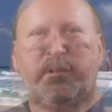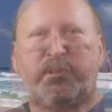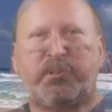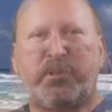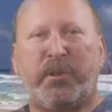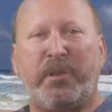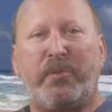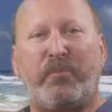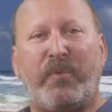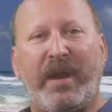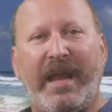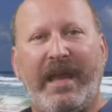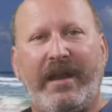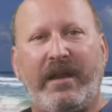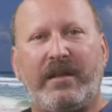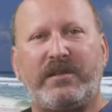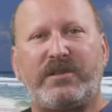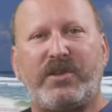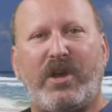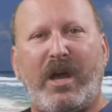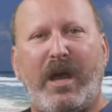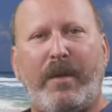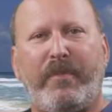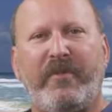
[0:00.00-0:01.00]
So it ran on
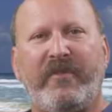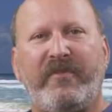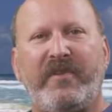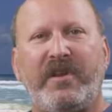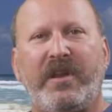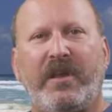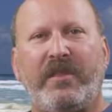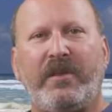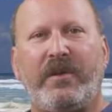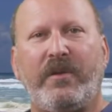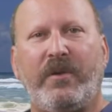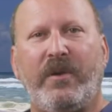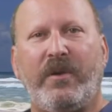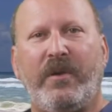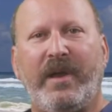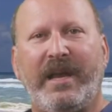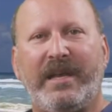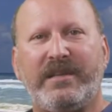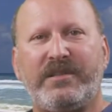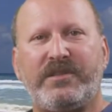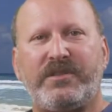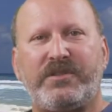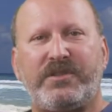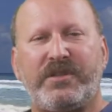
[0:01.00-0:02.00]
top of another
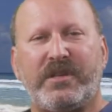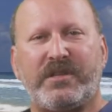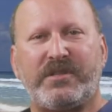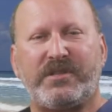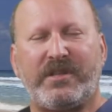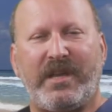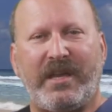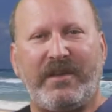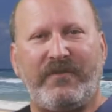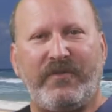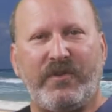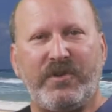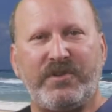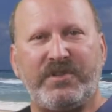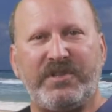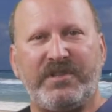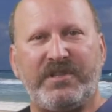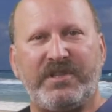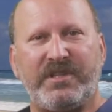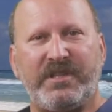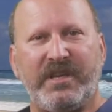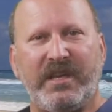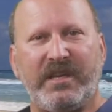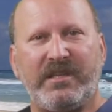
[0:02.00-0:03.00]
OS, just like
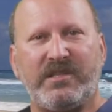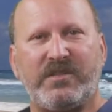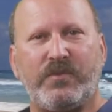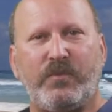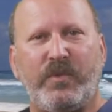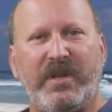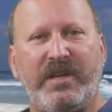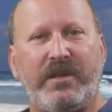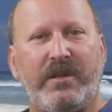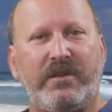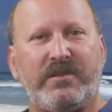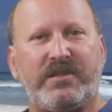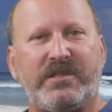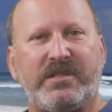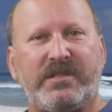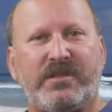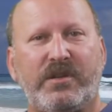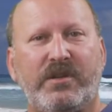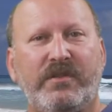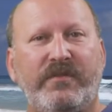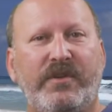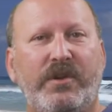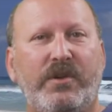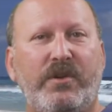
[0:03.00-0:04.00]
version 6, Windows
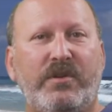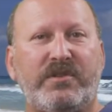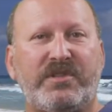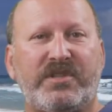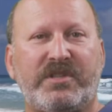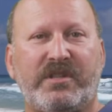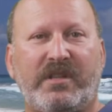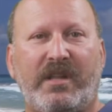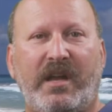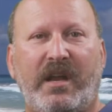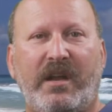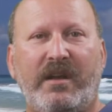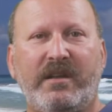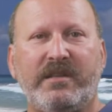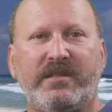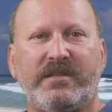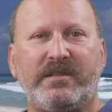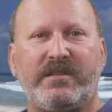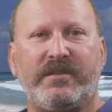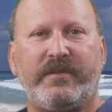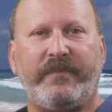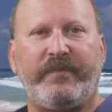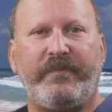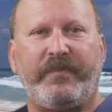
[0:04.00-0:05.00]
Server or
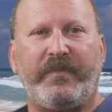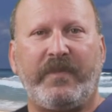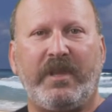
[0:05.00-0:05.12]
Solaris.